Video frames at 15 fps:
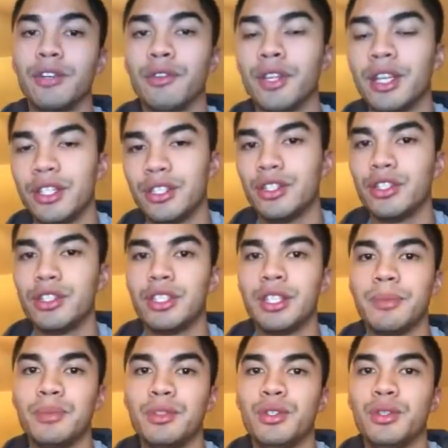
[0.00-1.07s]
in
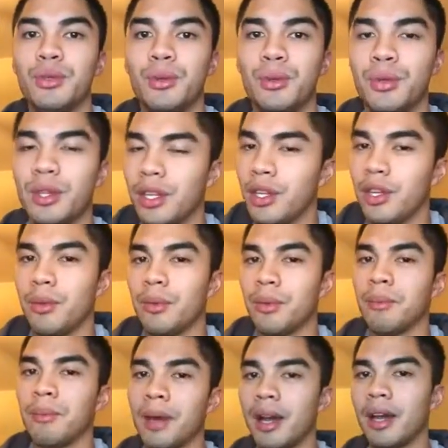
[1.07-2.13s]
relationship to the
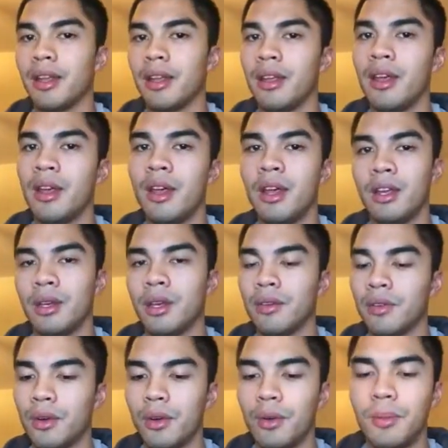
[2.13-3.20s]
human body. You
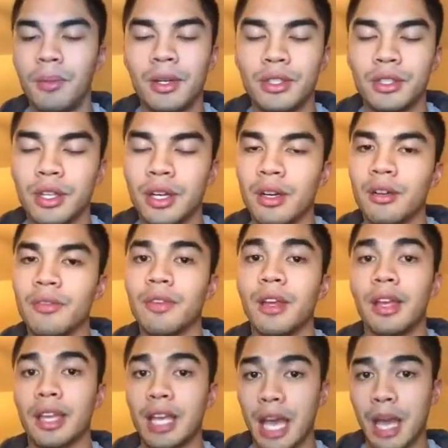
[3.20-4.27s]
have a whole bunch of
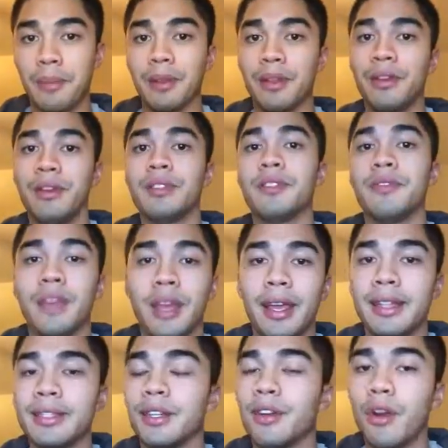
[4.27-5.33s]
capillaries,
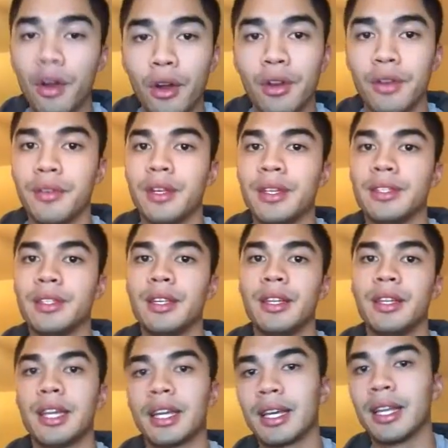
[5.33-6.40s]
veins, and arteries
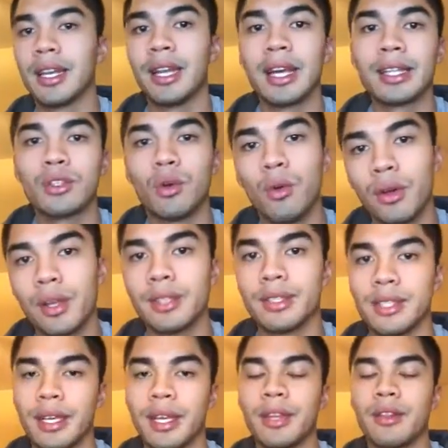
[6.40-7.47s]
that connect
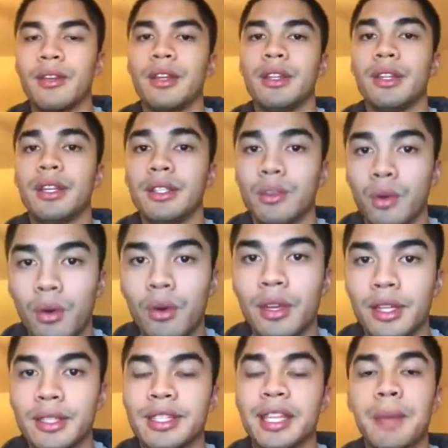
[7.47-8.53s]
organs together, and these
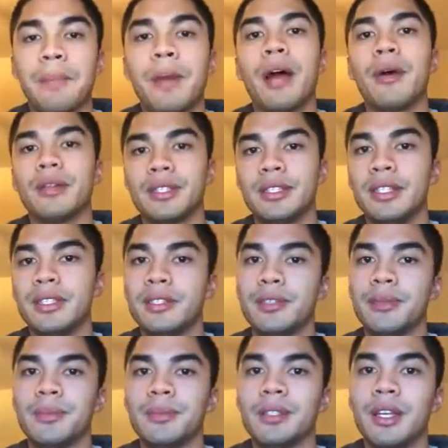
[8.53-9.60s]
organs then power
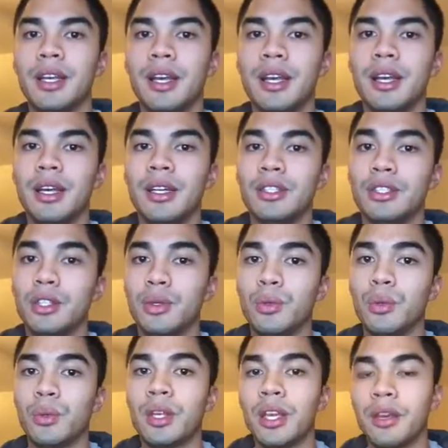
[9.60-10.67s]
systems
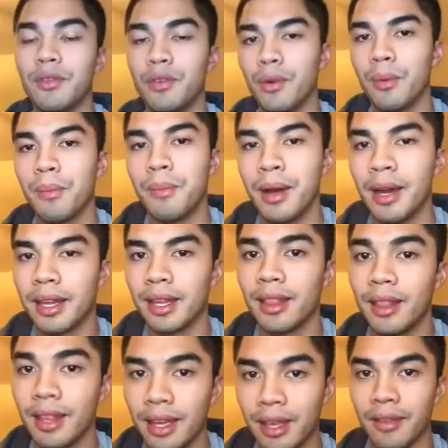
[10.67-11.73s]
to give your body
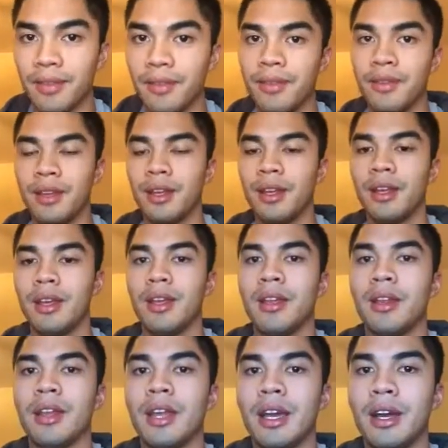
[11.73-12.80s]
life.
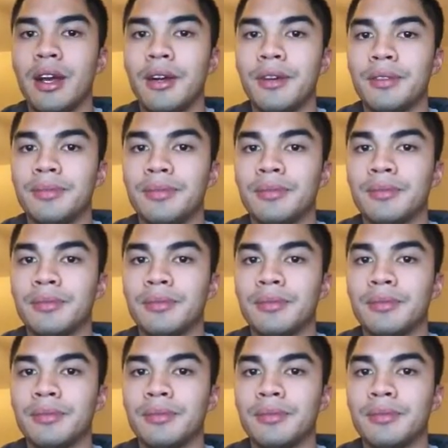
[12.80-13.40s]
Now,